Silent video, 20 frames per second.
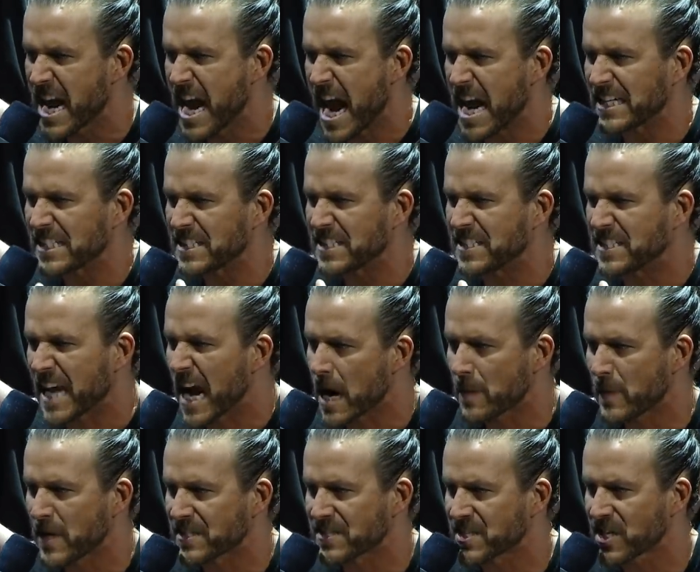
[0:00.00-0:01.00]
And
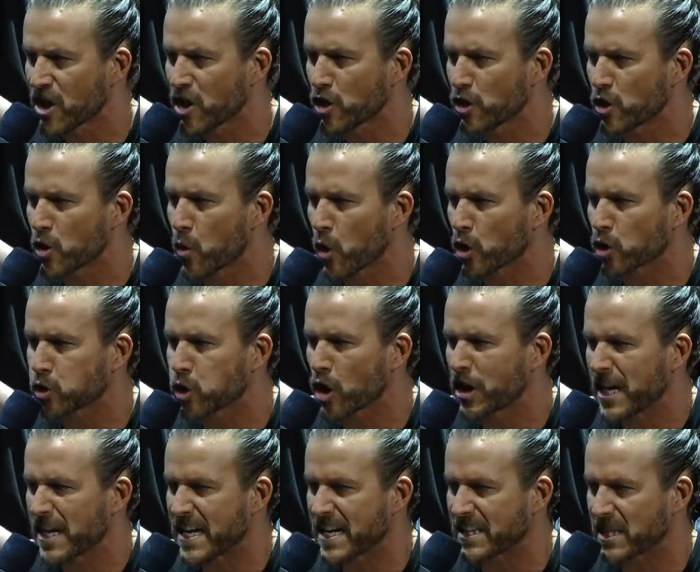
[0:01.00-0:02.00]
damn it, you were
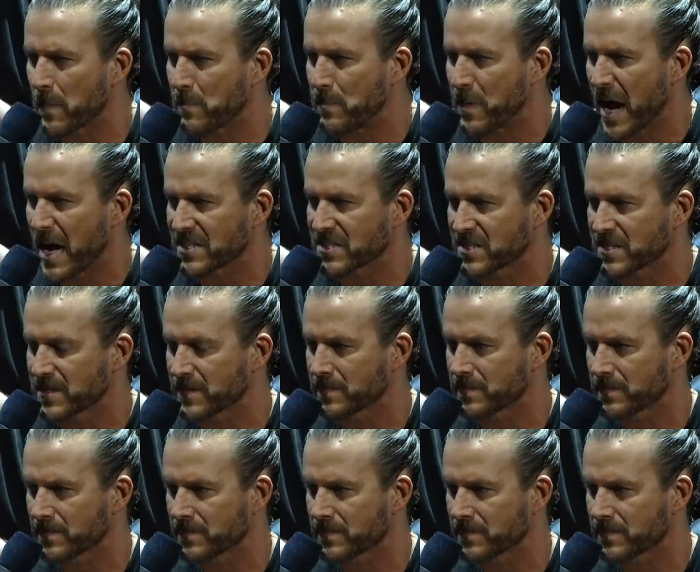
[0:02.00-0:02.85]
looking at the best.